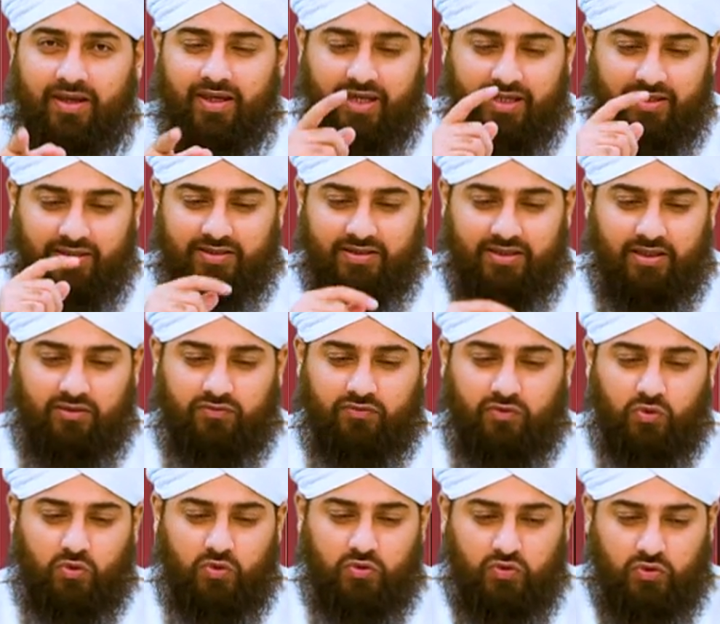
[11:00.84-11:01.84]
inner self
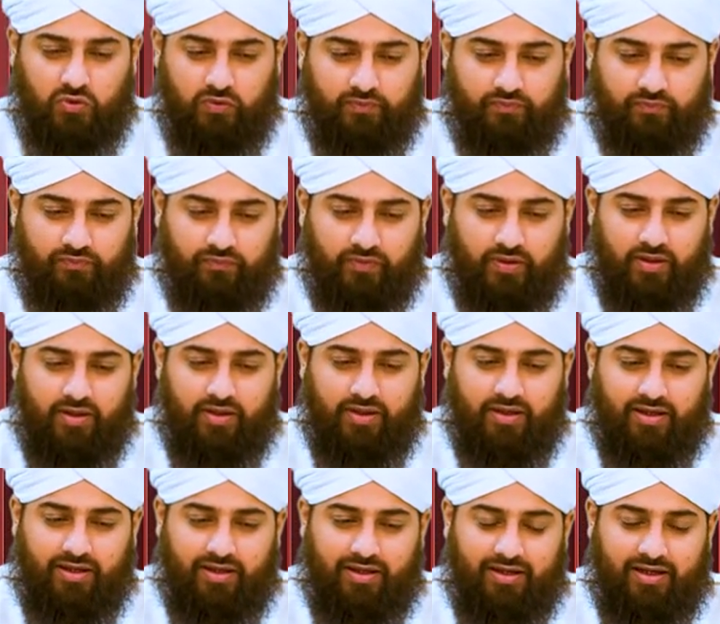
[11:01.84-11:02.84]
also.
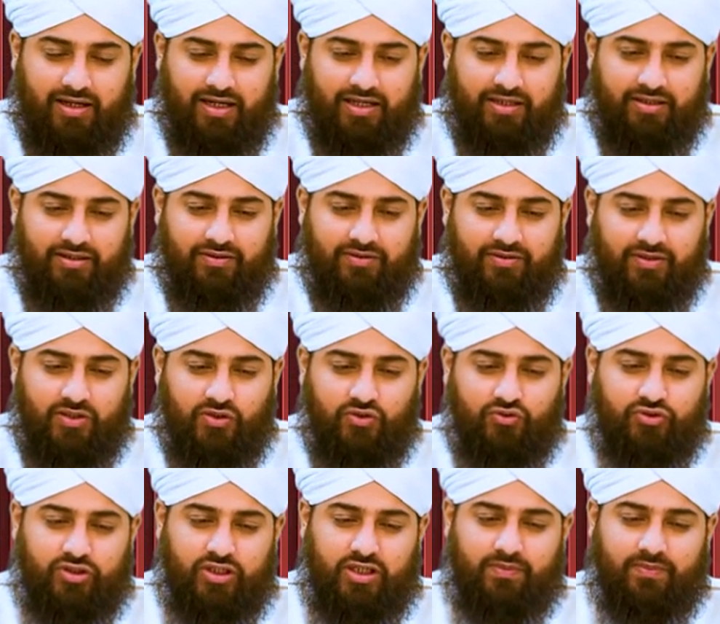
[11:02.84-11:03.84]
And this
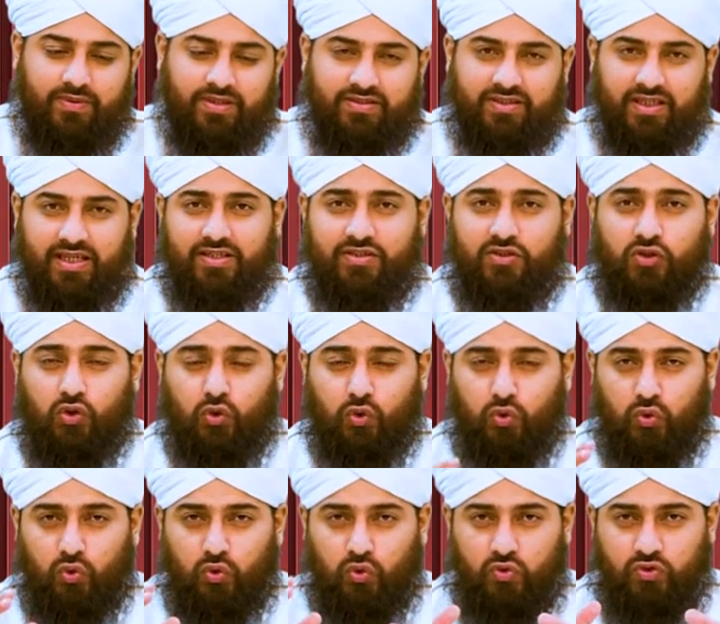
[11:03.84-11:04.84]
dream, he says,
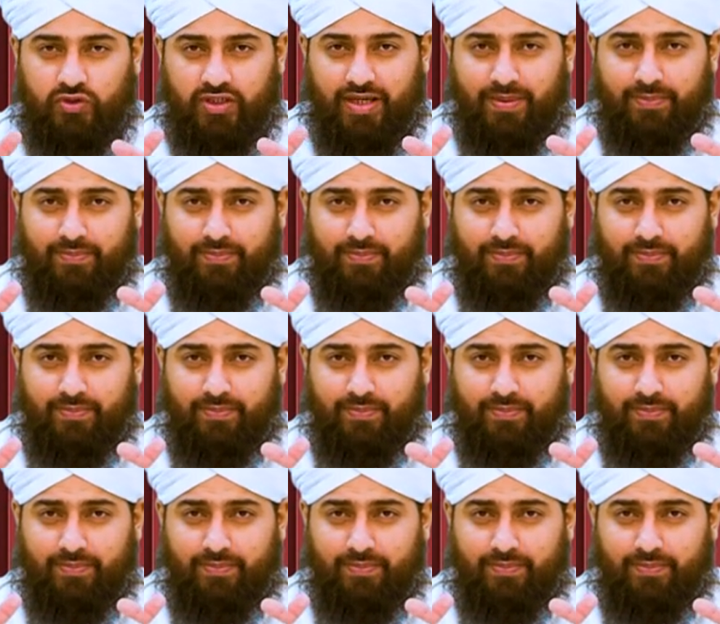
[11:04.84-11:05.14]
caused a